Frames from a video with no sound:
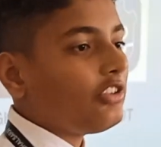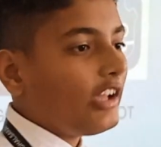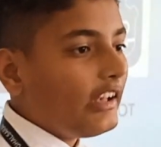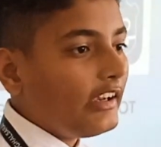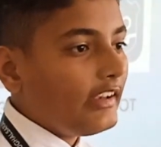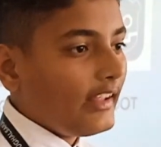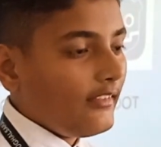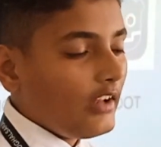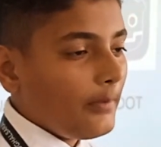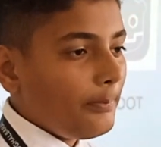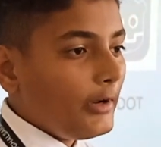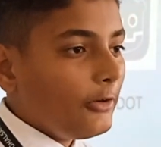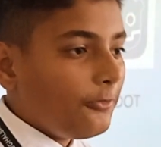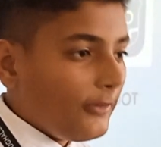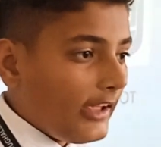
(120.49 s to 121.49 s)
it's still in
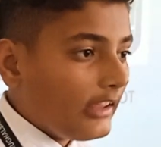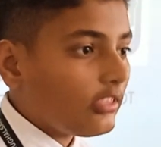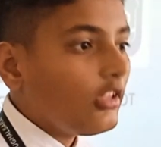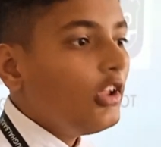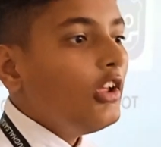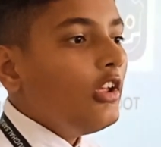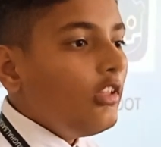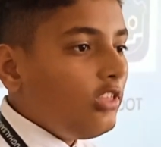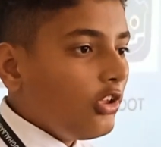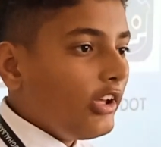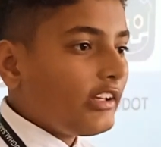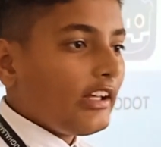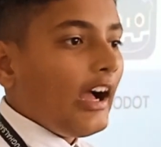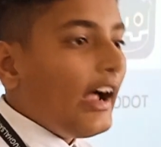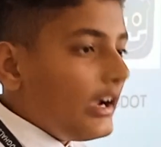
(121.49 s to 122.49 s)
development phase, so
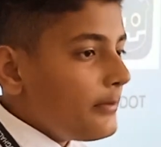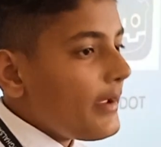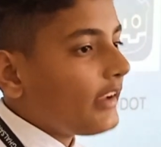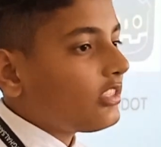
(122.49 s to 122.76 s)
you can't